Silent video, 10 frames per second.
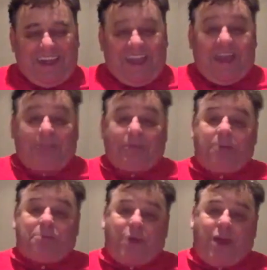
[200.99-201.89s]
And my
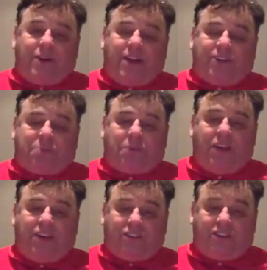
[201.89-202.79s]
prayer and
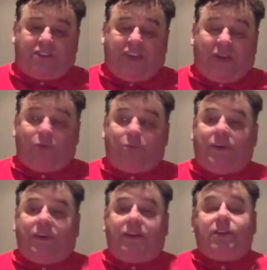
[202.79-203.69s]
aspiration is that would
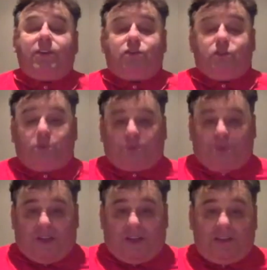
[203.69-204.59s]
be true as
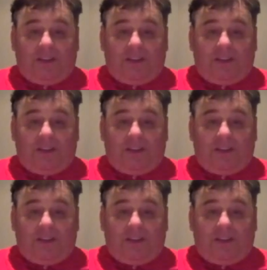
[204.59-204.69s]
well